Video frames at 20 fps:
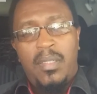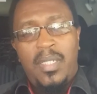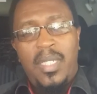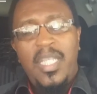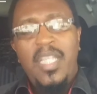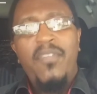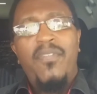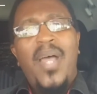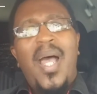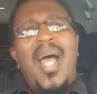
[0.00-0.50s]

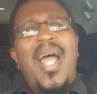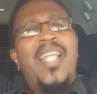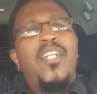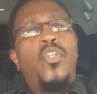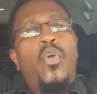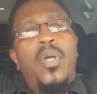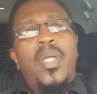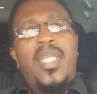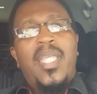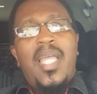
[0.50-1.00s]
if I
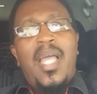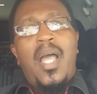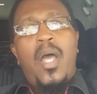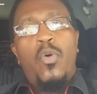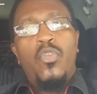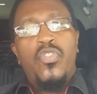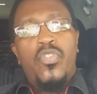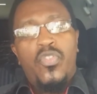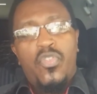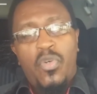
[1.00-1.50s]
don't care how
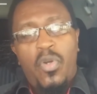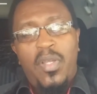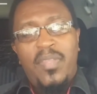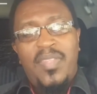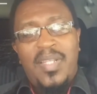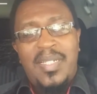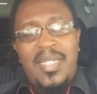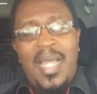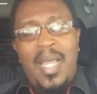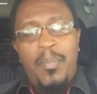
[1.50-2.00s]
strong
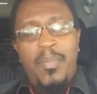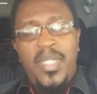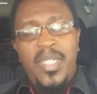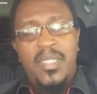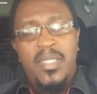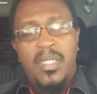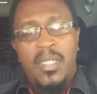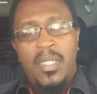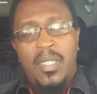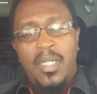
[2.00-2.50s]
the dam is,